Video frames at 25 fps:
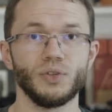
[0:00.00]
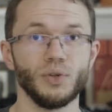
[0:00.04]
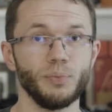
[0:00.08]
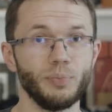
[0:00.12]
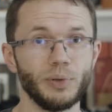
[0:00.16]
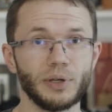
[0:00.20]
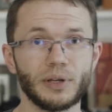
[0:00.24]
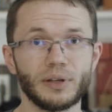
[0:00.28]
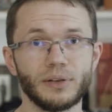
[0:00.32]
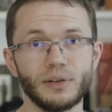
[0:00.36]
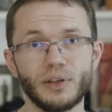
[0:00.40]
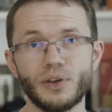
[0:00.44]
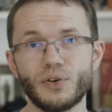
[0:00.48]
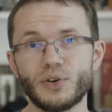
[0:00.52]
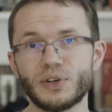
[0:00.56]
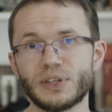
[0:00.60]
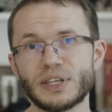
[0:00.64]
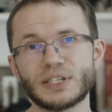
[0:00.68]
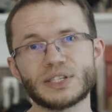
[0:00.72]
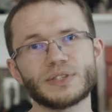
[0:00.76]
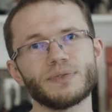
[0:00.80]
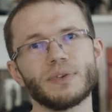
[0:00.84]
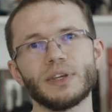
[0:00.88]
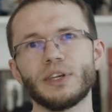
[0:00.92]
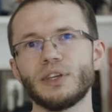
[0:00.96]
To be clear,
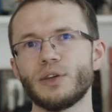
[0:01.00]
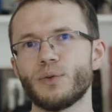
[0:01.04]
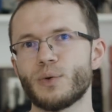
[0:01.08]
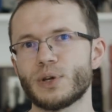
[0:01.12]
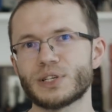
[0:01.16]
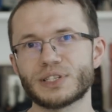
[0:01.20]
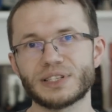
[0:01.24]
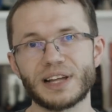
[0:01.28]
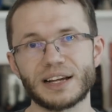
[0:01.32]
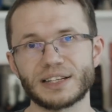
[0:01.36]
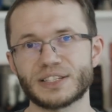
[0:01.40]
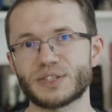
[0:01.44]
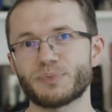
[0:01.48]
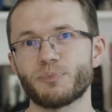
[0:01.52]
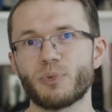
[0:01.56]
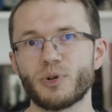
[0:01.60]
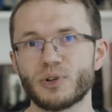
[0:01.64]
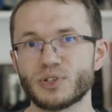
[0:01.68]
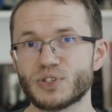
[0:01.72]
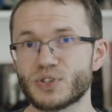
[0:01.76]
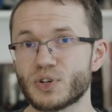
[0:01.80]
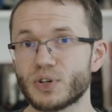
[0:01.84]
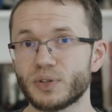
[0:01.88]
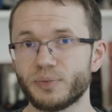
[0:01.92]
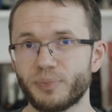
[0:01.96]
this video is not
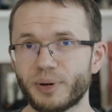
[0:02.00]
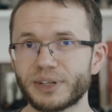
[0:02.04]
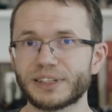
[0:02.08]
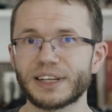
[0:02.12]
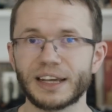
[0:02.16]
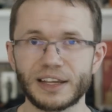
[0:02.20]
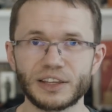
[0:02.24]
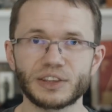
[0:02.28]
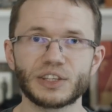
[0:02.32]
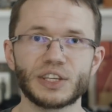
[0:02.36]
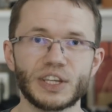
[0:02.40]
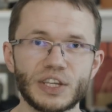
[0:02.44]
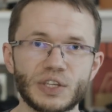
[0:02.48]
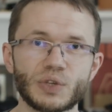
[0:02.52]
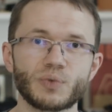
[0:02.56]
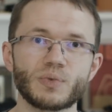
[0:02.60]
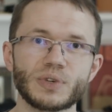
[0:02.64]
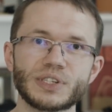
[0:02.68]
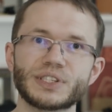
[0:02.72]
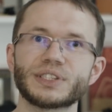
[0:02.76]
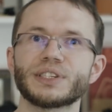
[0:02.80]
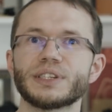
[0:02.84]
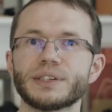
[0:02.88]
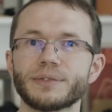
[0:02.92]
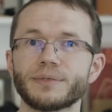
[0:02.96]
sponsored, but I did
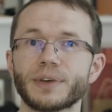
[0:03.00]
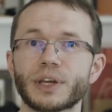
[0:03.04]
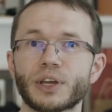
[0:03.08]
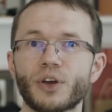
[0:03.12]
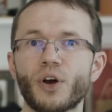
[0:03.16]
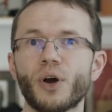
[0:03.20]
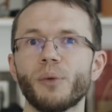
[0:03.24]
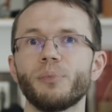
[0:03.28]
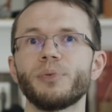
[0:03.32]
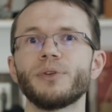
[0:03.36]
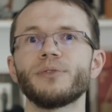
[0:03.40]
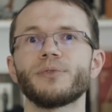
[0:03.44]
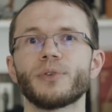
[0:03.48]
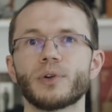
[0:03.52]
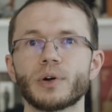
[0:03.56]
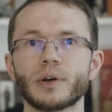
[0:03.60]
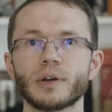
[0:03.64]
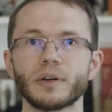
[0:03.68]
receive a copy for